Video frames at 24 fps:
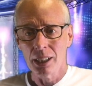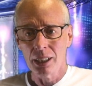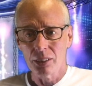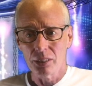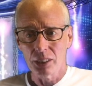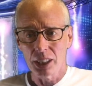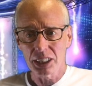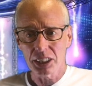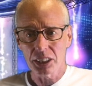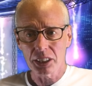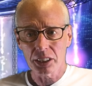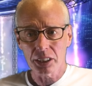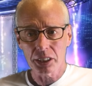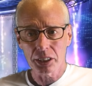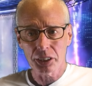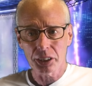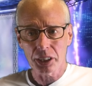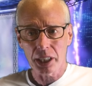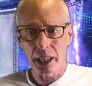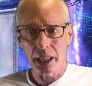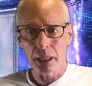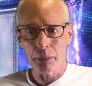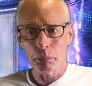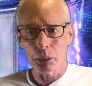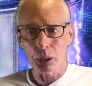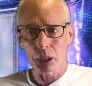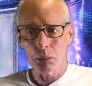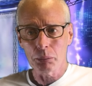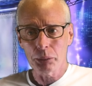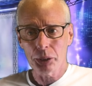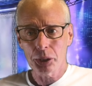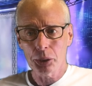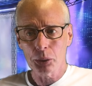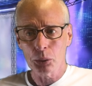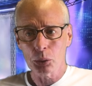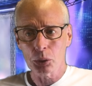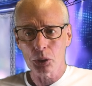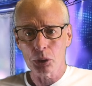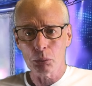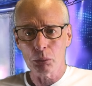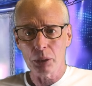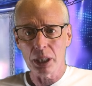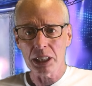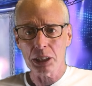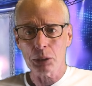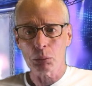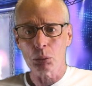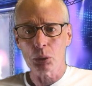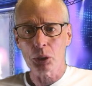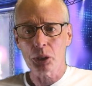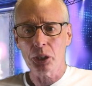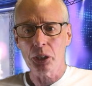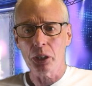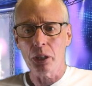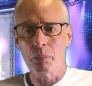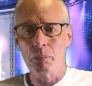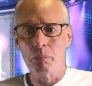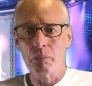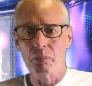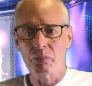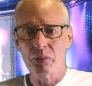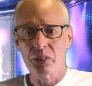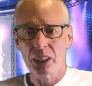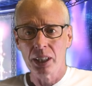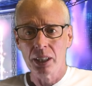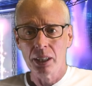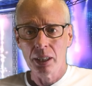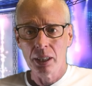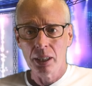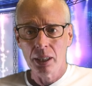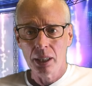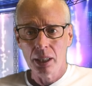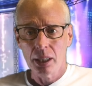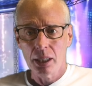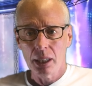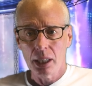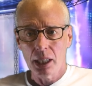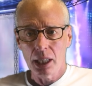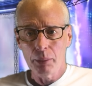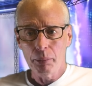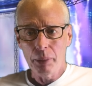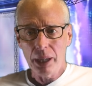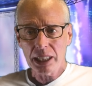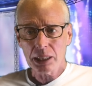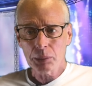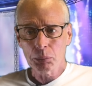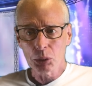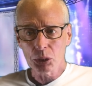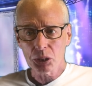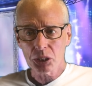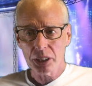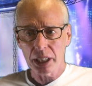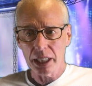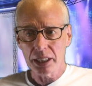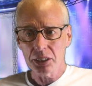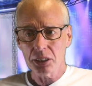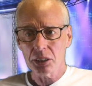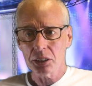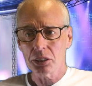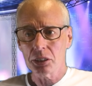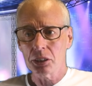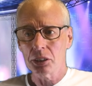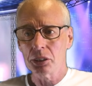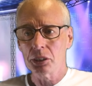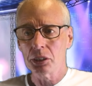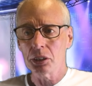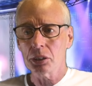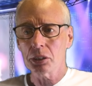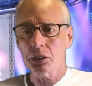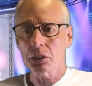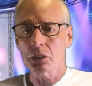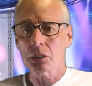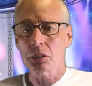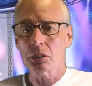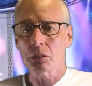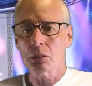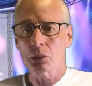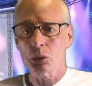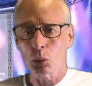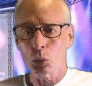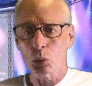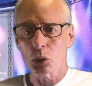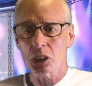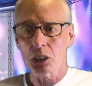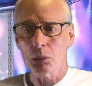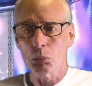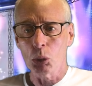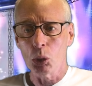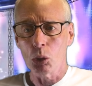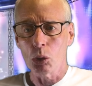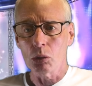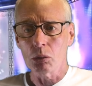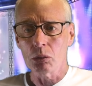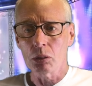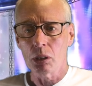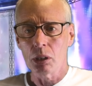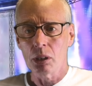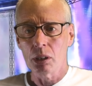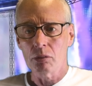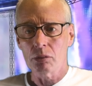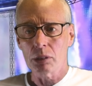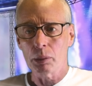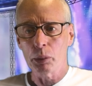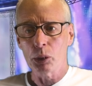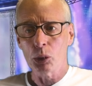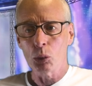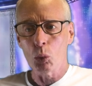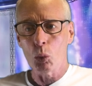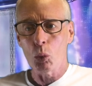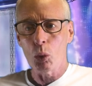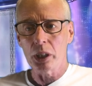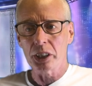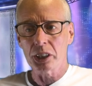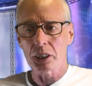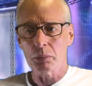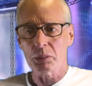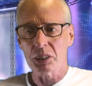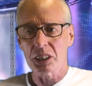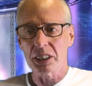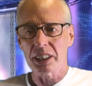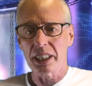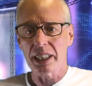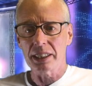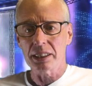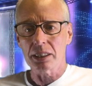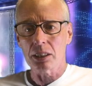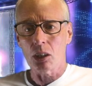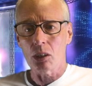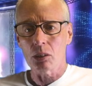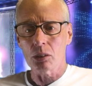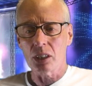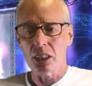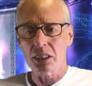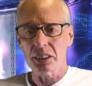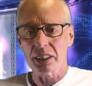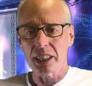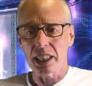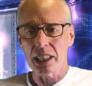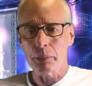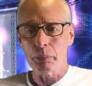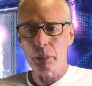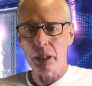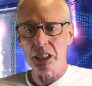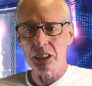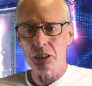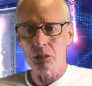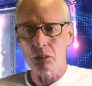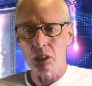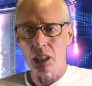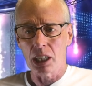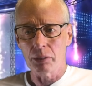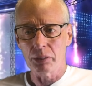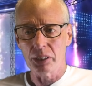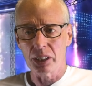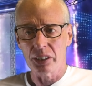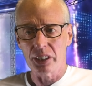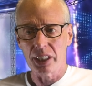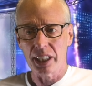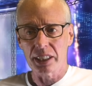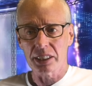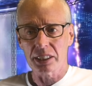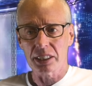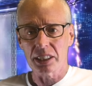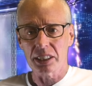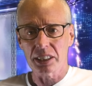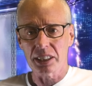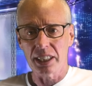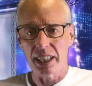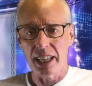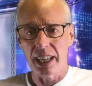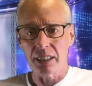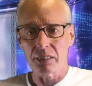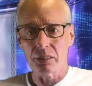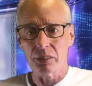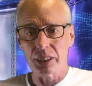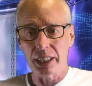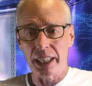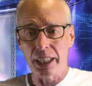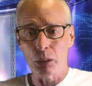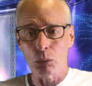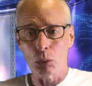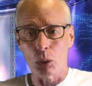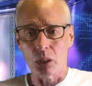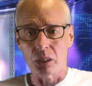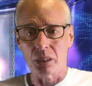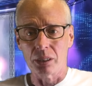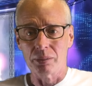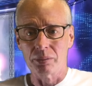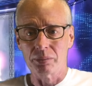This is a shame, but I'm sure the rest will come. It makes more sense to just source them all from an always up-to-date online database rather than the existing out-of-date one.